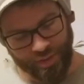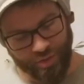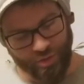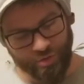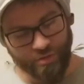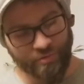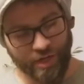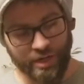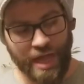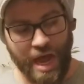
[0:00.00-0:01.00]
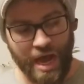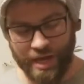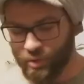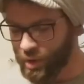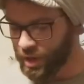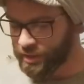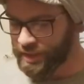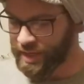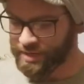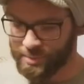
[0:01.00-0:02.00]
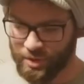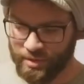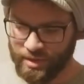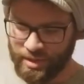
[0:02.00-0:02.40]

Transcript: or the very high quality animal,